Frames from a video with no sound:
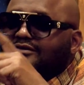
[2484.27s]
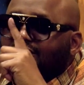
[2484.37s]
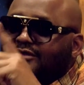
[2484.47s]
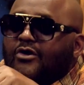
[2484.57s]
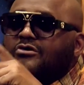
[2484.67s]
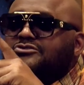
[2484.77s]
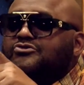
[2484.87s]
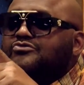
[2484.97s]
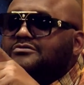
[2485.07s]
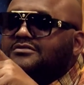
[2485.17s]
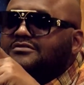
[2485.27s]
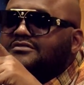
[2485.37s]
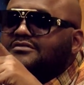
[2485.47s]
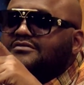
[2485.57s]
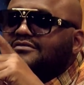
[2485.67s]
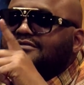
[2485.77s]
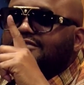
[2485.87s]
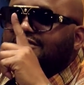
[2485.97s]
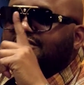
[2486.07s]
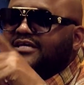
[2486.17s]
Long as you
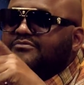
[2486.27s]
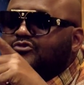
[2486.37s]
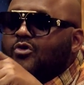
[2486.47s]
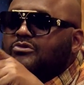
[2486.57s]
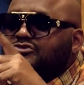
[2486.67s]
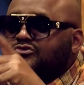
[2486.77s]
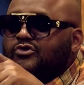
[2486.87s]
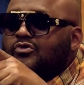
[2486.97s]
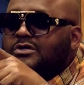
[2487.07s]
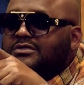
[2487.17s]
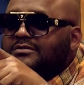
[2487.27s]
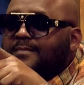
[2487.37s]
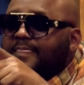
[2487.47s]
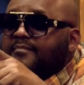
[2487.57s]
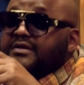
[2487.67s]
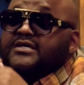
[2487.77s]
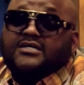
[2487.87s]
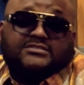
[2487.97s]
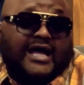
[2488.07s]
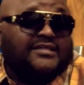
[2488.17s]
keep doing what you're doing,
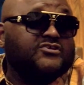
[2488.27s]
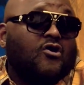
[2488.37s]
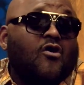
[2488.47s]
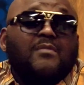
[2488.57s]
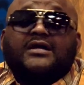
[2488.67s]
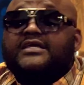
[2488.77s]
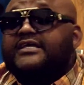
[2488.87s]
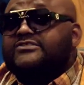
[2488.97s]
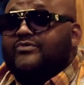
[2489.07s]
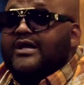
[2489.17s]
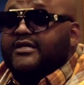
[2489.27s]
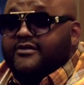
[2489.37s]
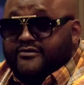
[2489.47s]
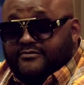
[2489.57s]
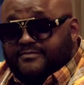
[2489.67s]
because I tell all my kids right here,